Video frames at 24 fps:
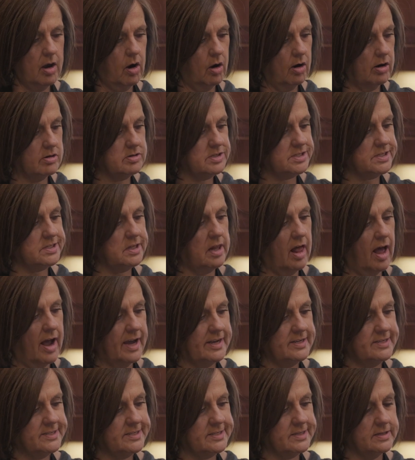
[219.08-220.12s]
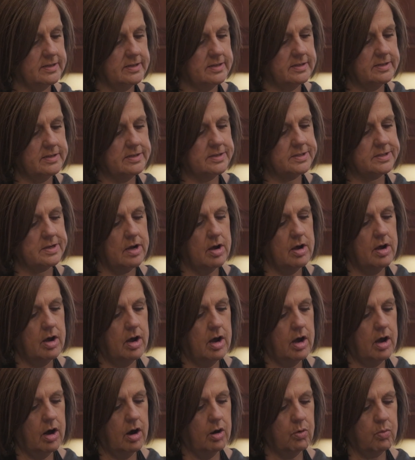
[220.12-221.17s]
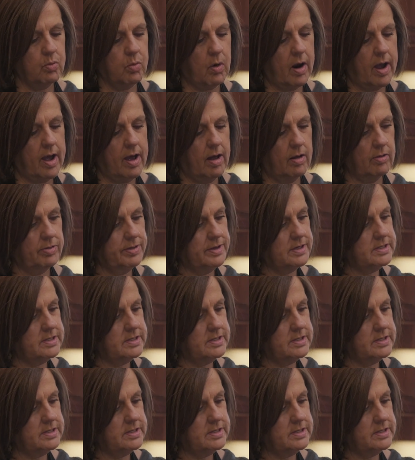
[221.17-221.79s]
our slices around the